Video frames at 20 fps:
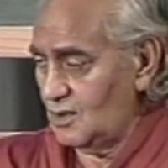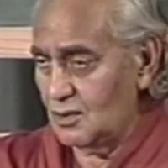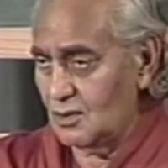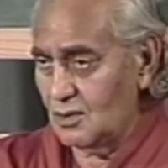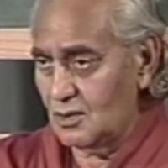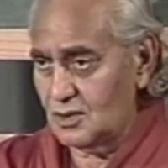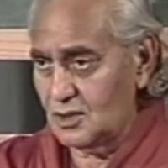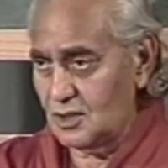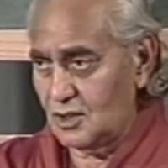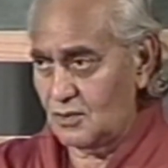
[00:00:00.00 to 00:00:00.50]

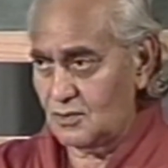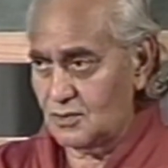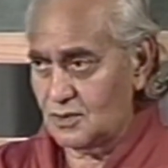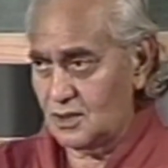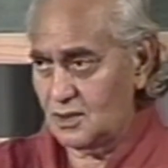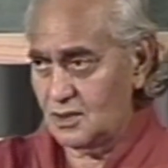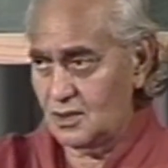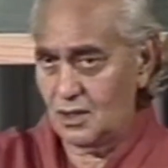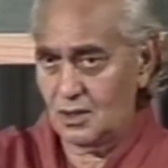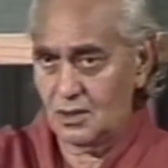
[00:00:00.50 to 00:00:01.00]
Sit down,
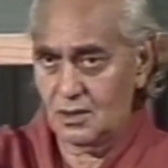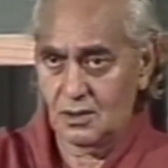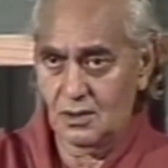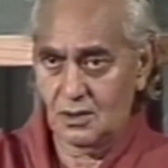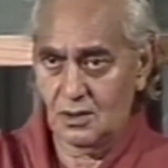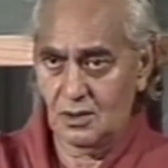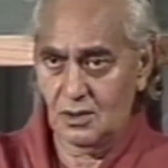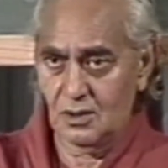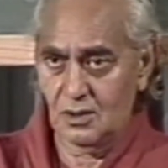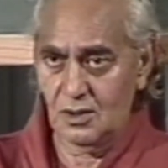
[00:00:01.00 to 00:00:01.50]
Sandhya.
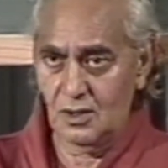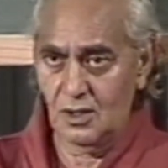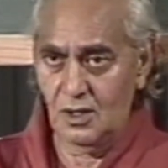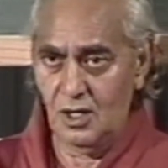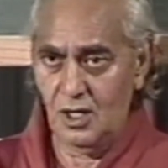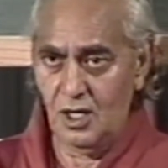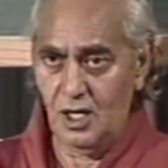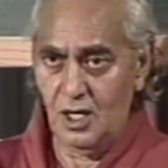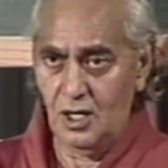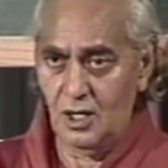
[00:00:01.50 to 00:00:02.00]

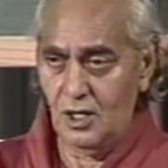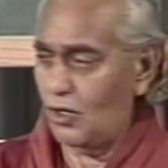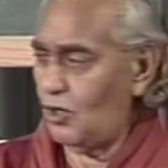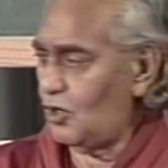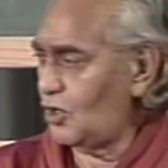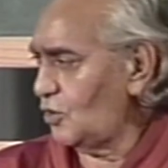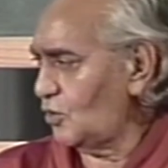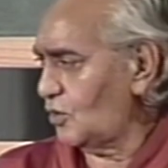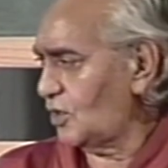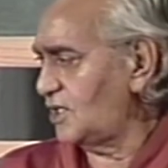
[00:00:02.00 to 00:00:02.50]
Or
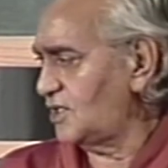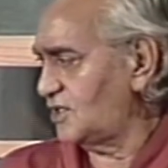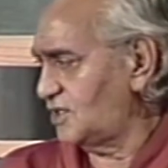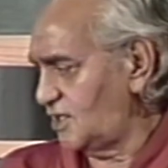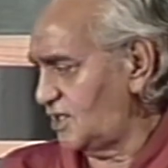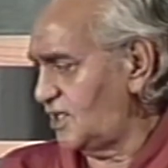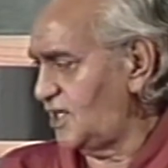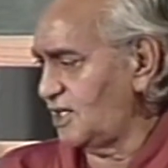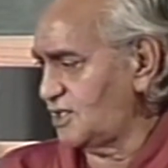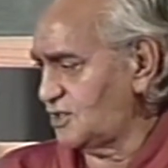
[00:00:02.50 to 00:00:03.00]
you can sit
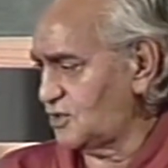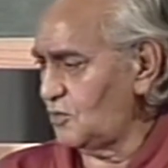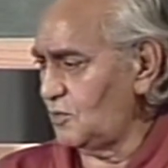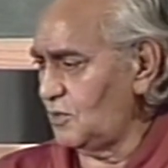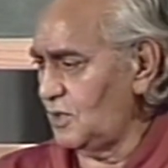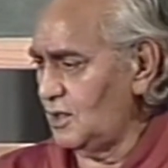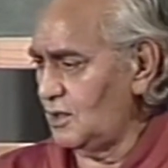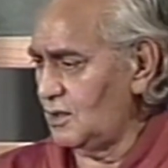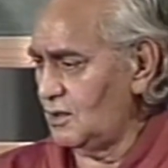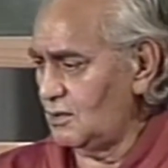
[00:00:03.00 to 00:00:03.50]
next to me,
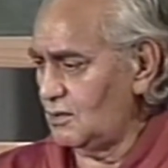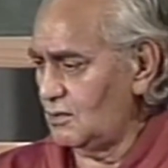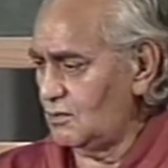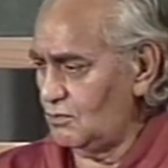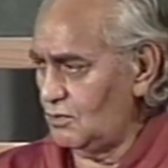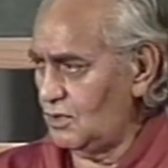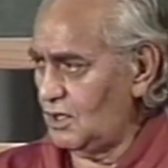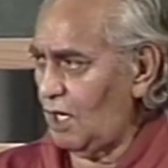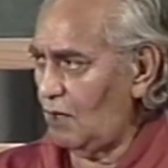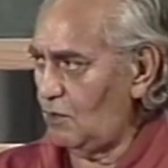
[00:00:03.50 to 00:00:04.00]

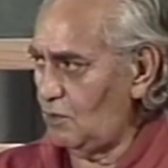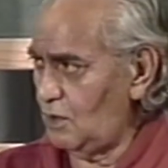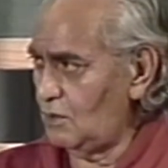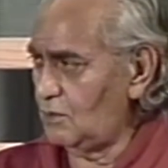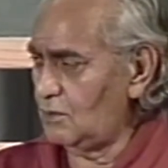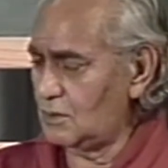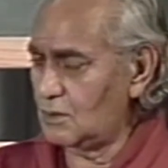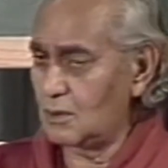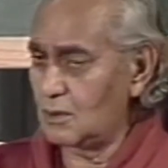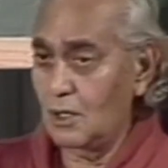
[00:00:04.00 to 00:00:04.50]
I will leave.
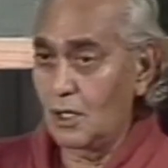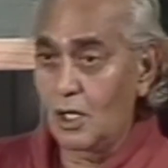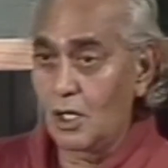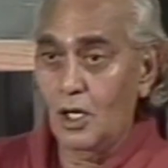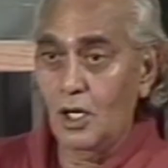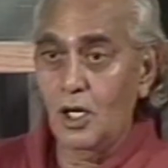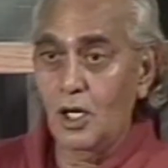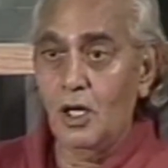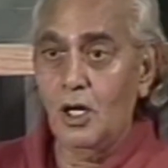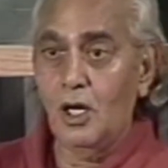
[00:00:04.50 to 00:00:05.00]

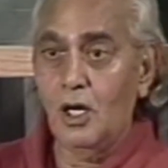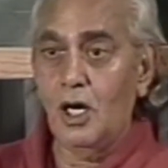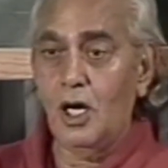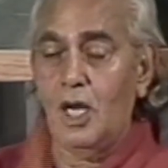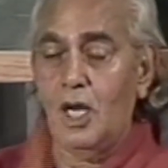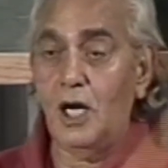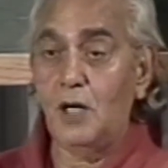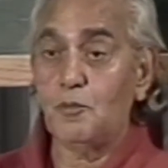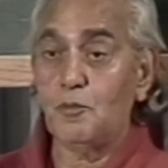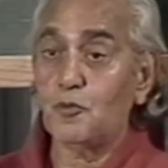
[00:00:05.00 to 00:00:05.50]

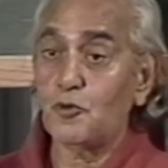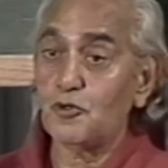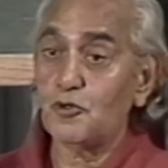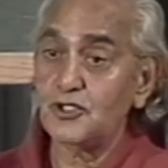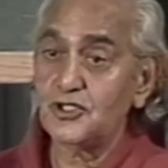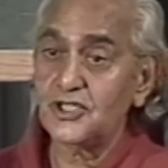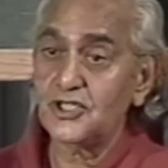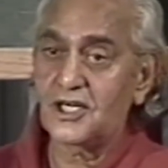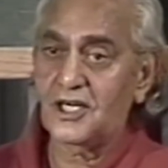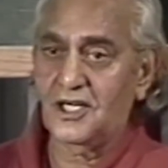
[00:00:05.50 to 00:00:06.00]
And
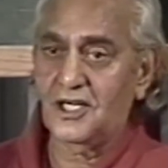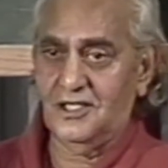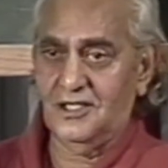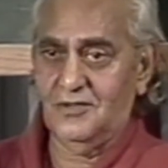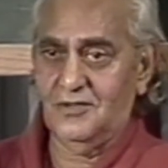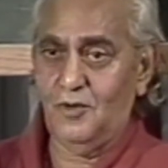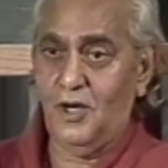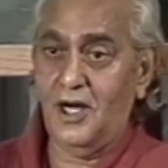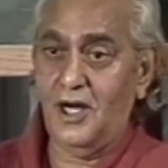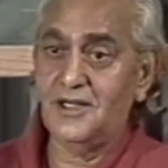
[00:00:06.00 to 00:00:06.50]
Purushcharanas,
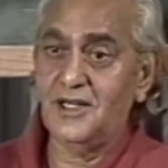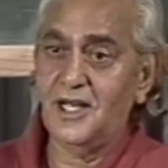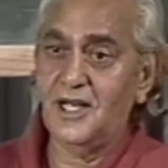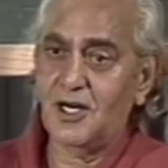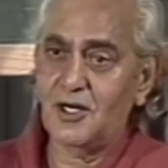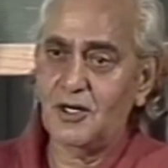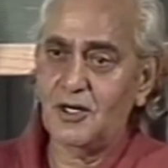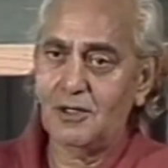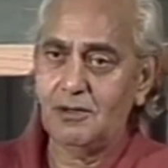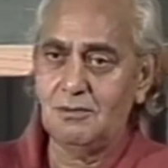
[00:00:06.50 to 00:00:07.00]
why they are
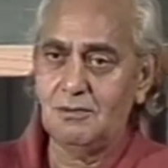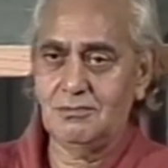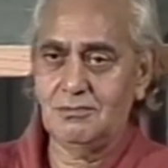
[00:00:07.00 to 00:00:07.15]
done?